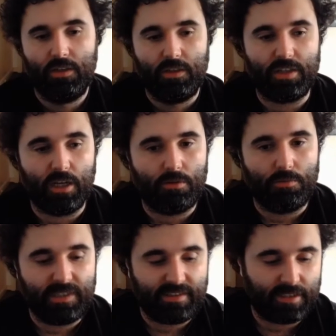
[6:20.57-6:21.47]
So
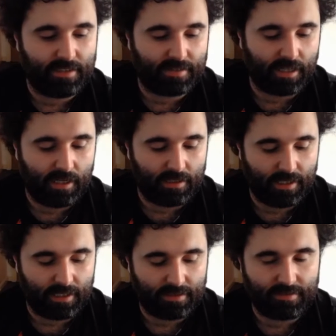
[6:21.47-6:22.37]
we see this guy
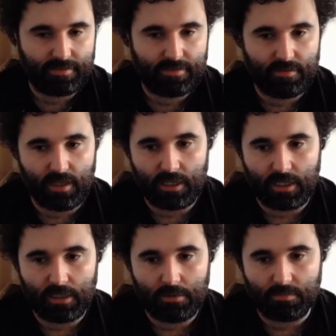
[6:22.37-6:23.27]
then
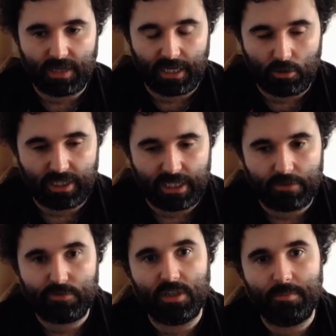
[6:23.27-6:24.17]
kind of looking
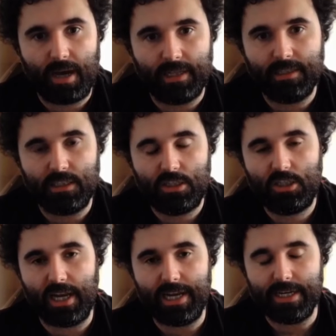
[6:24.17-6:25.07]
after him, and this
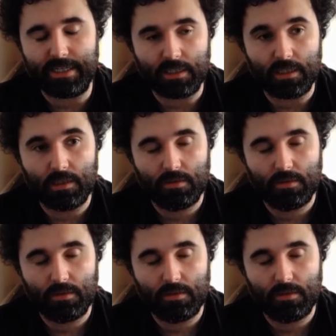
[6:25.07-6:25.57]
shadier,